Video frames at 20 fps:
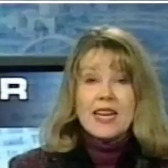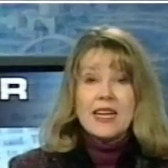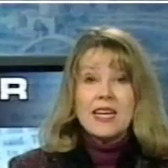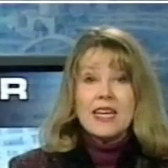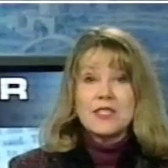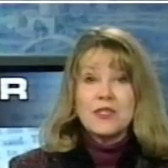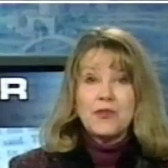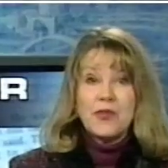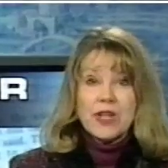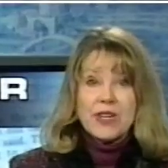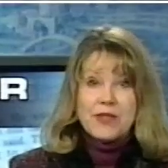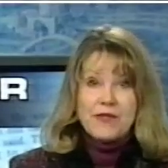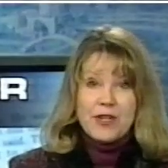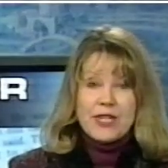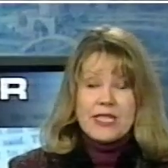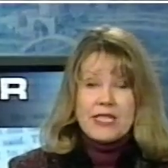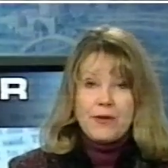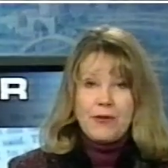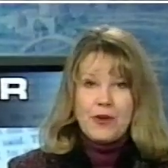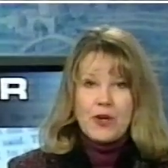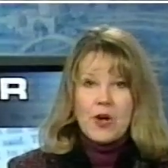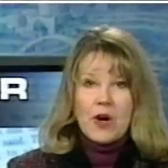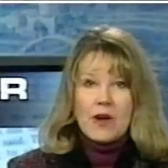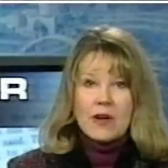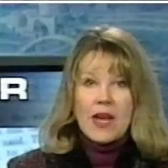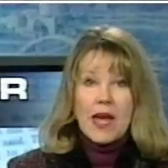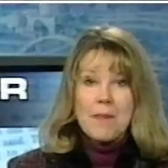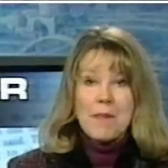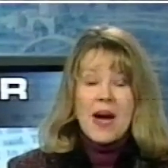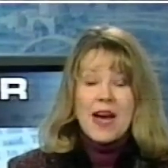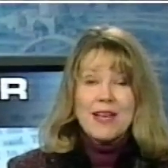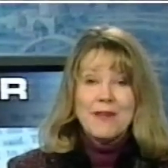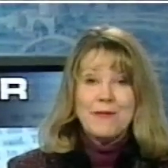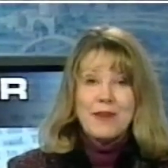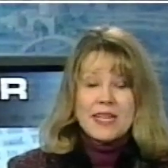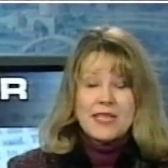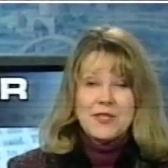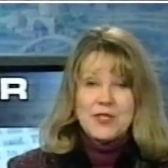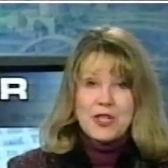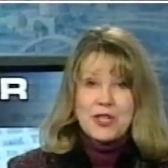and it's very, very difficult. And my
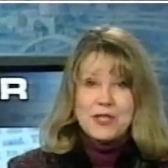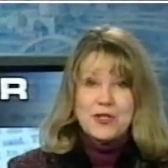advice to